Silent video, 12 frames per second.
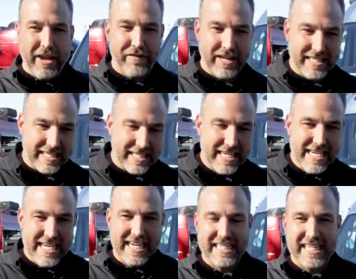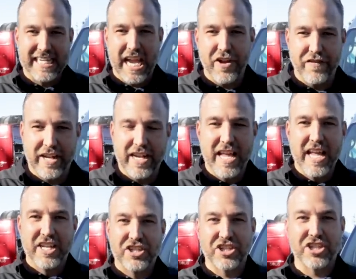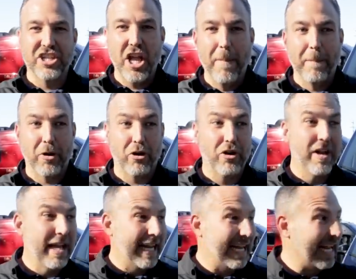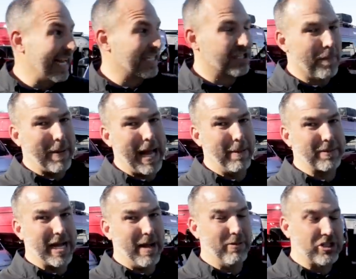pivot is the name of it. Okay. Slumber is the pop top.